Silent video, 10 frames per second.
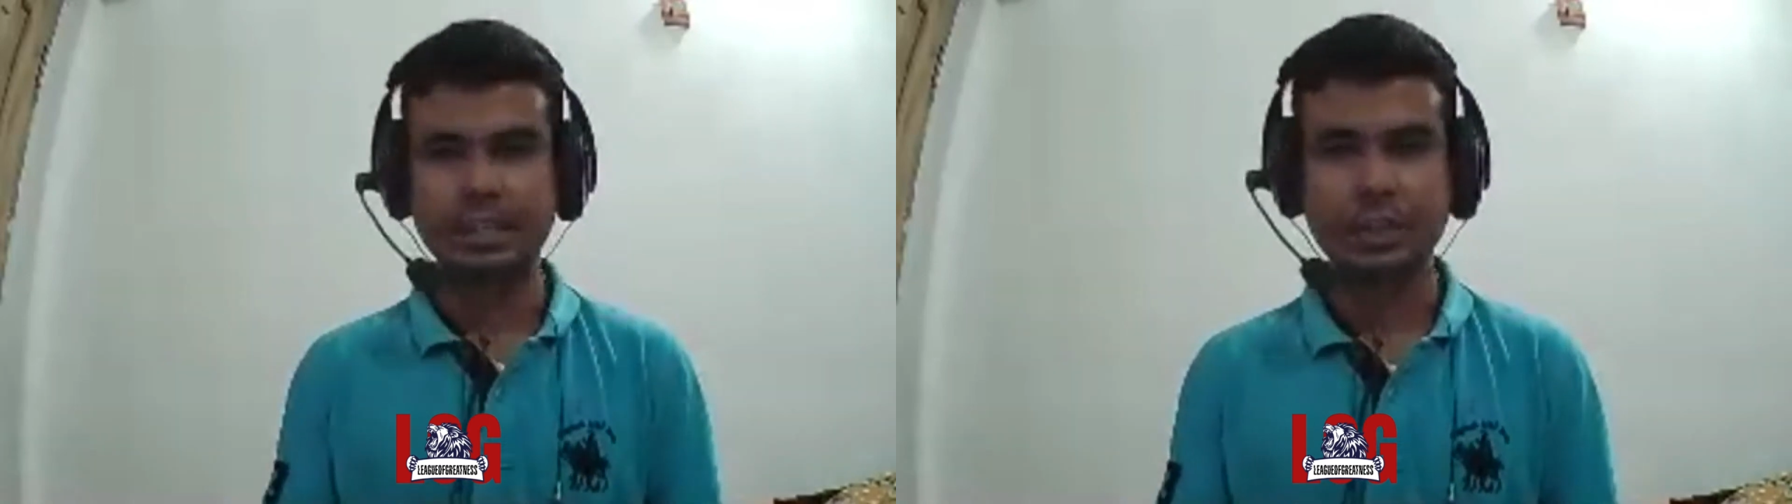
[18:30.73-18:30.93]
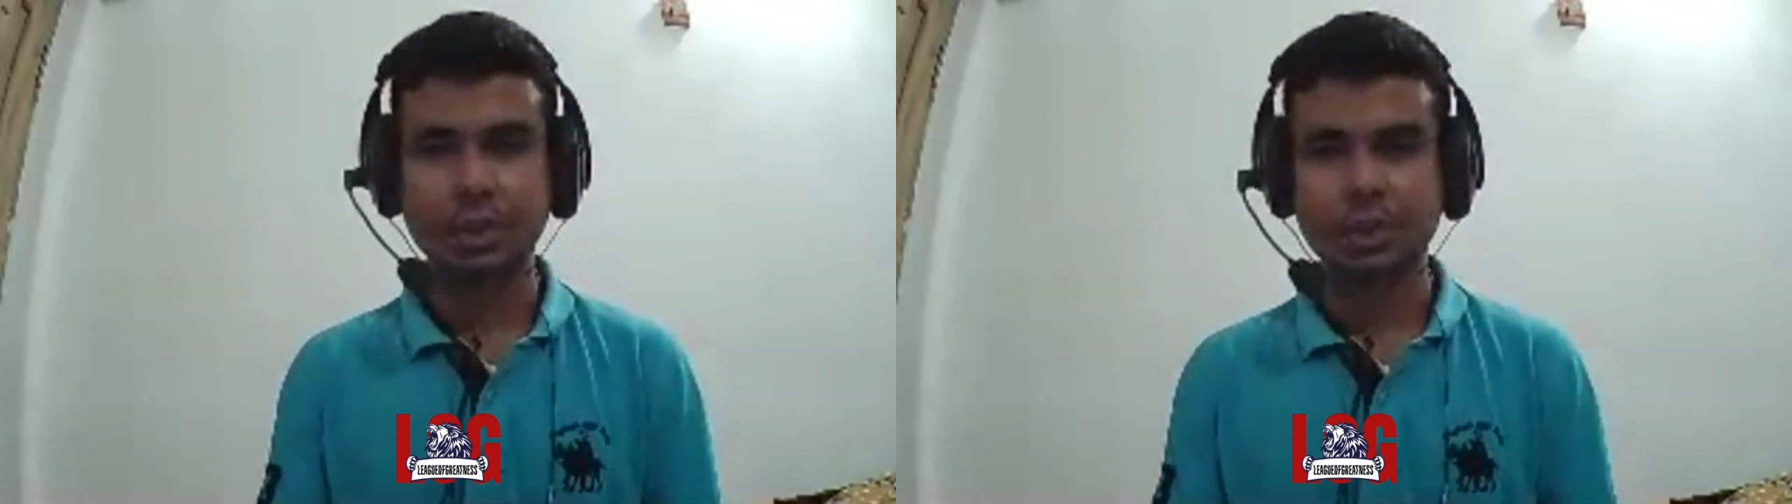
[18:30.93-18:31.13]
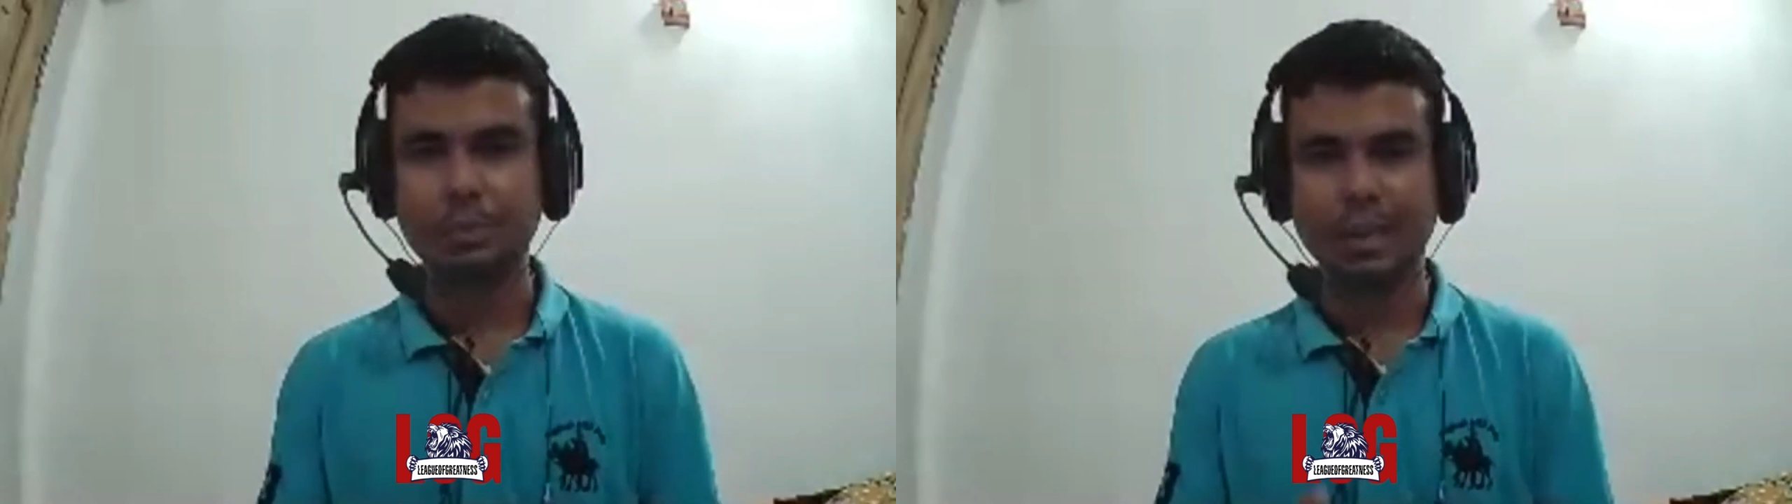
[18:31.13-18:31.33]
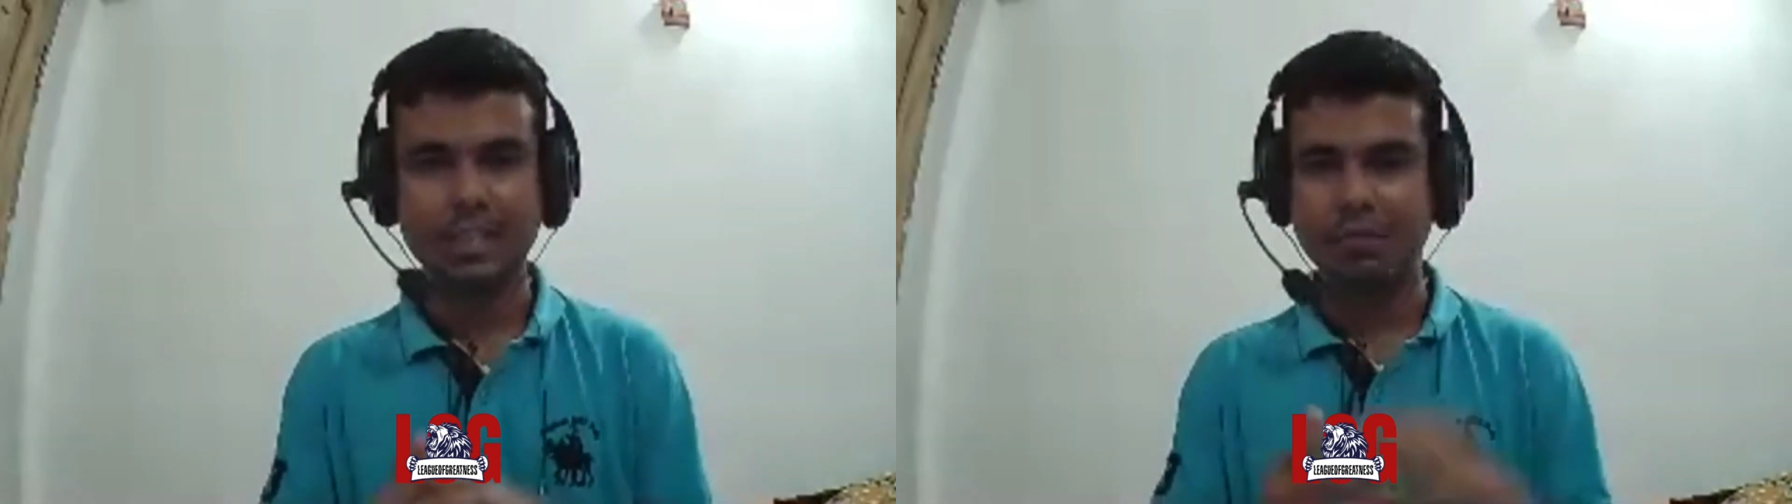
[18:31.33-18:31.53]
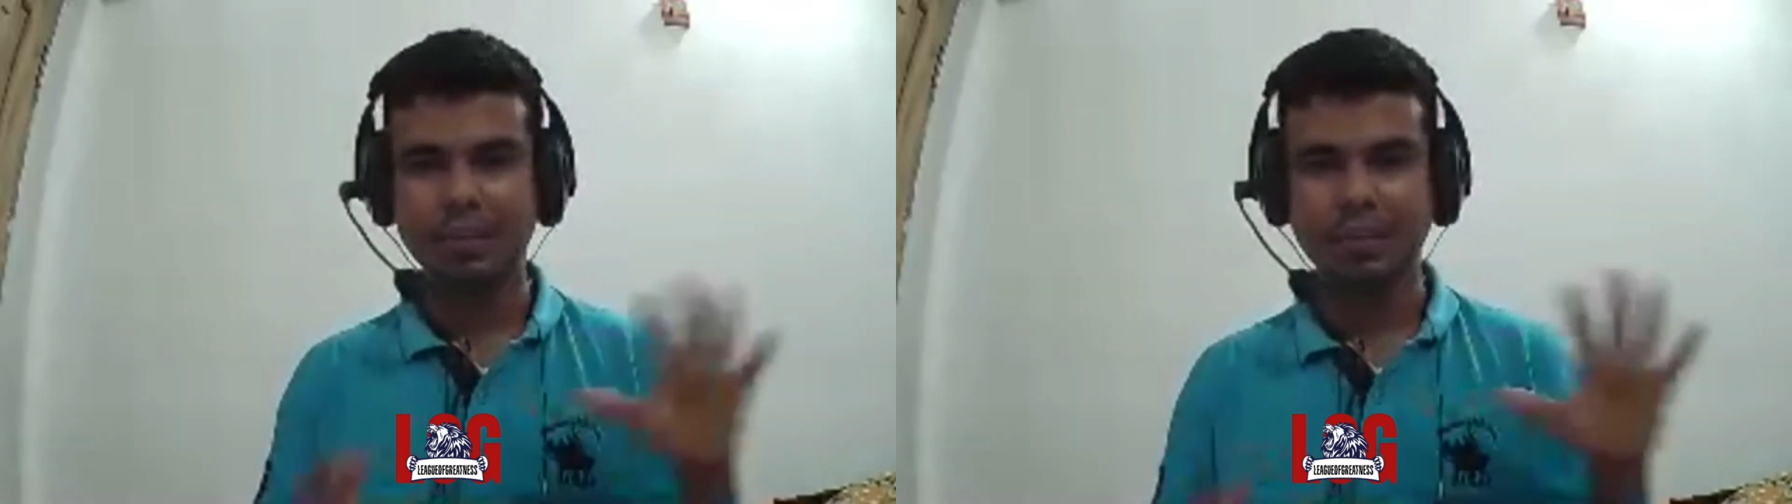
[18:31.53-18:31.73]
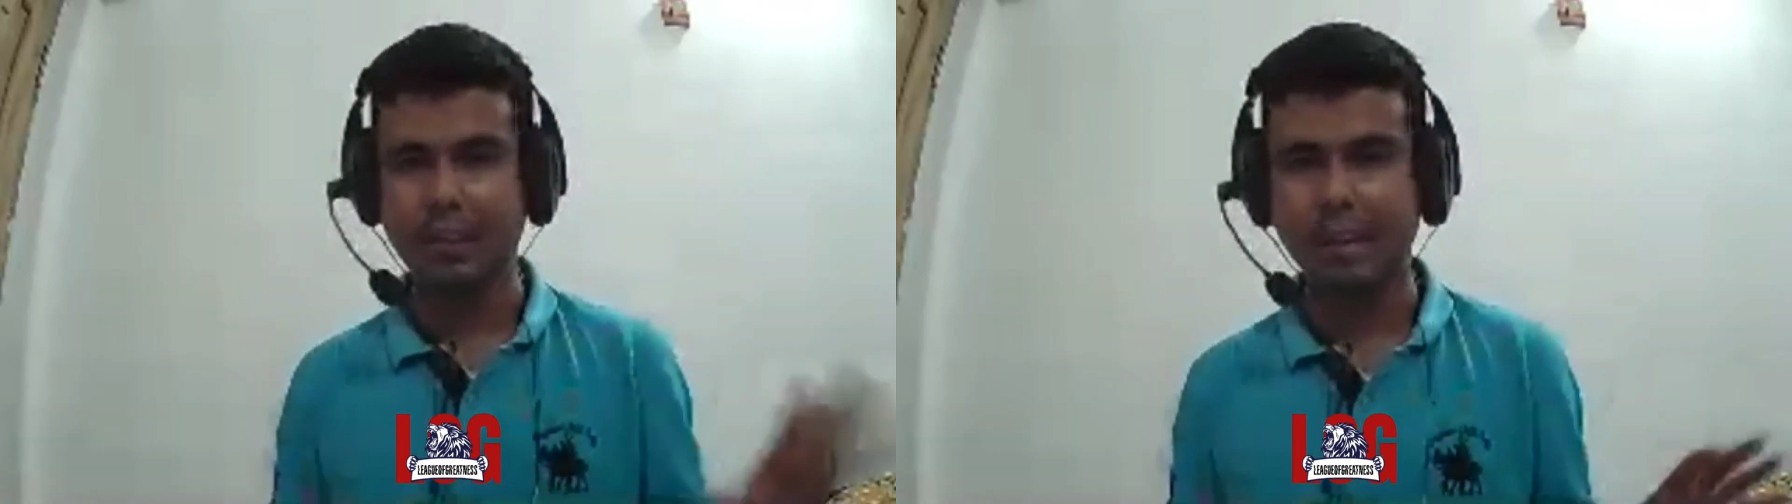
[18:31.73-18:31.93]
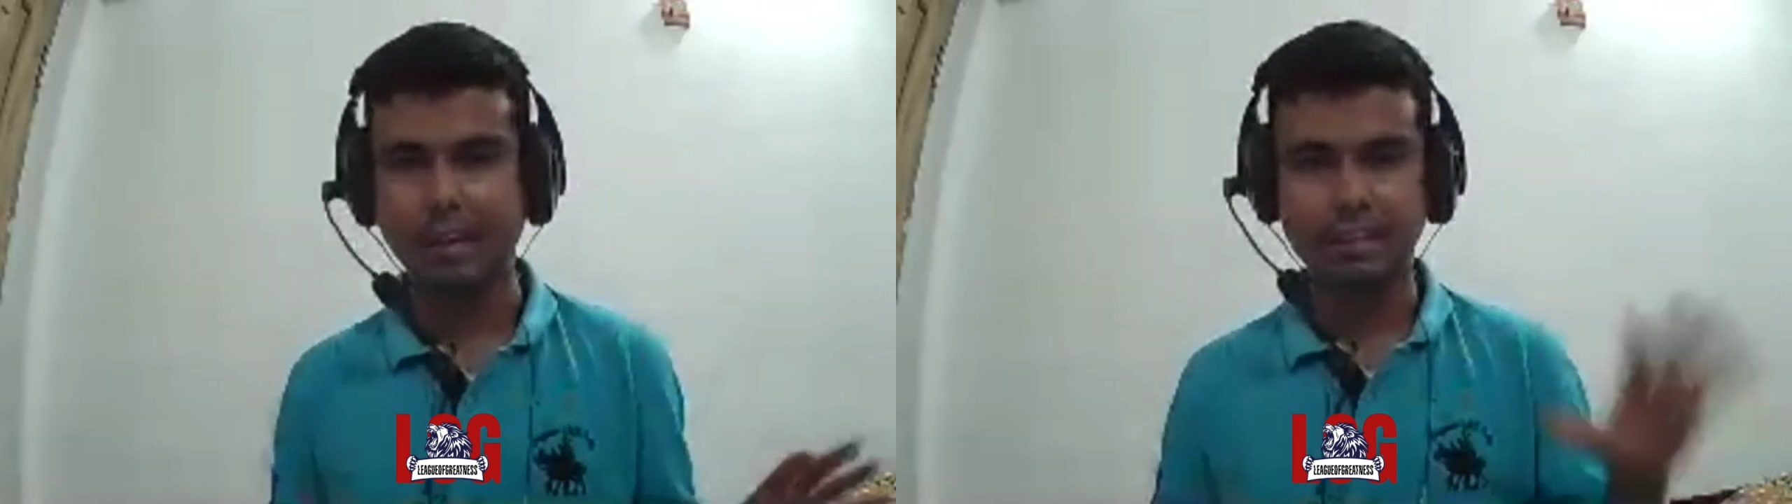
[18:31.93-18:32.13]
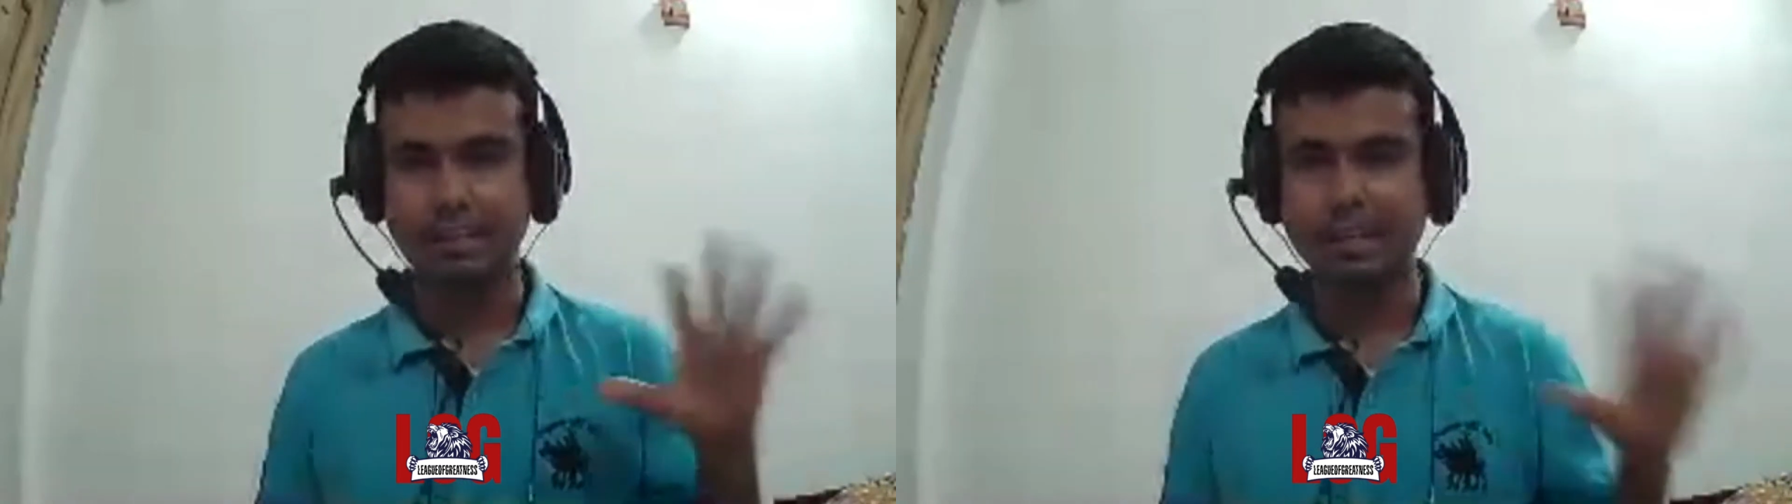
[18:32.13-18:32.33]
is no specific like
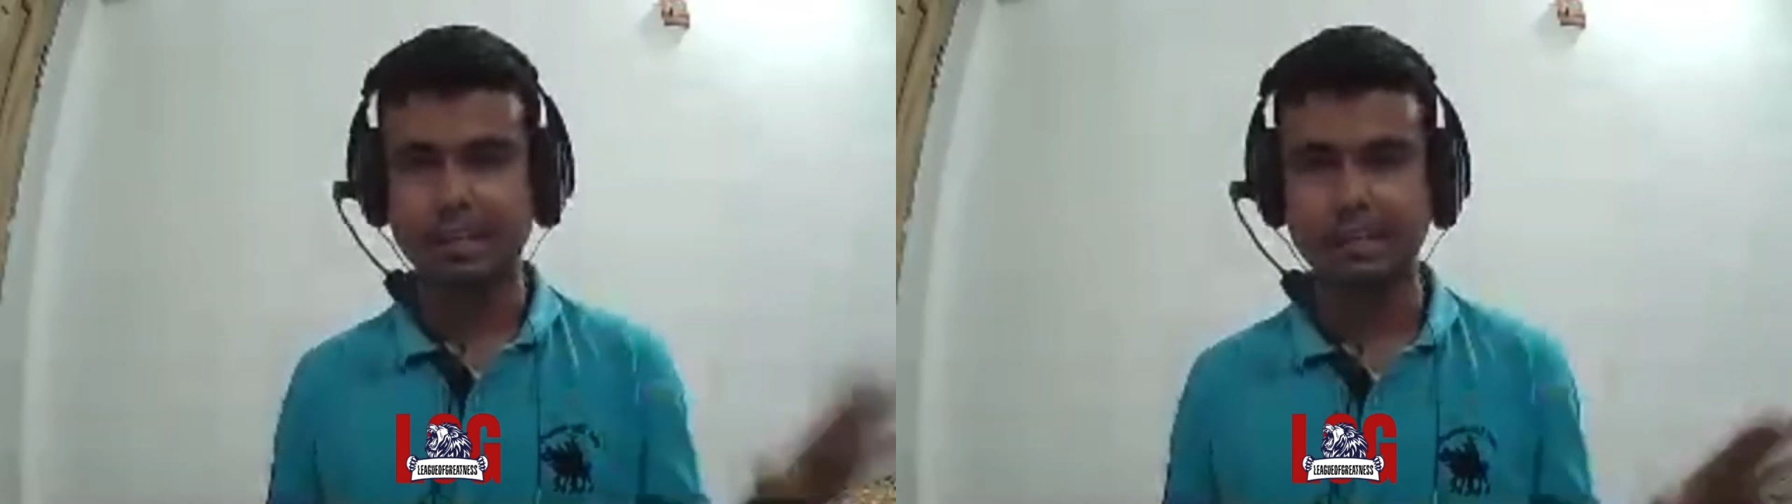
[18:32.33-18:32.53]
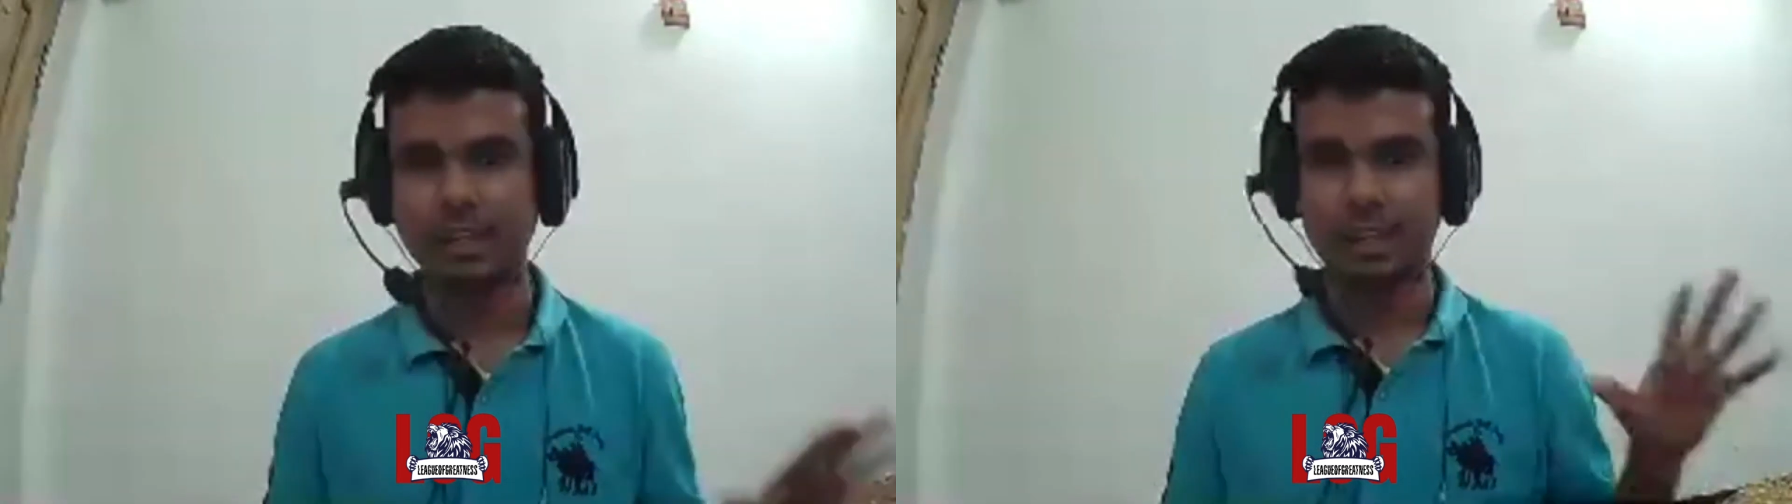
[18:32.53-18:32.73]
skill set